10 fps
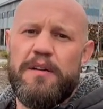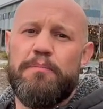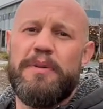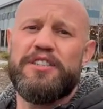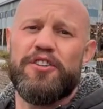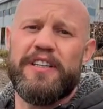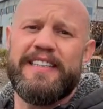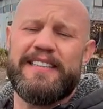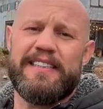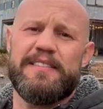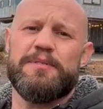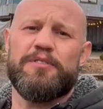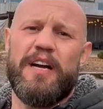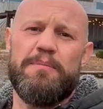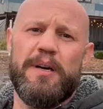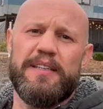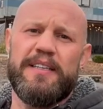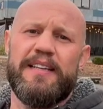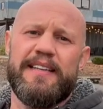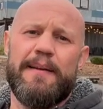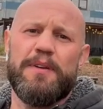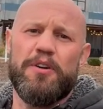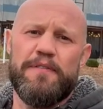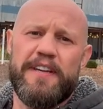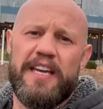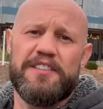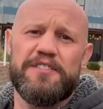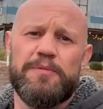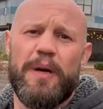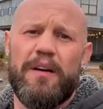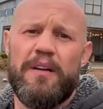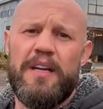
Be sure to hit that subscribe button and tap the notifications bell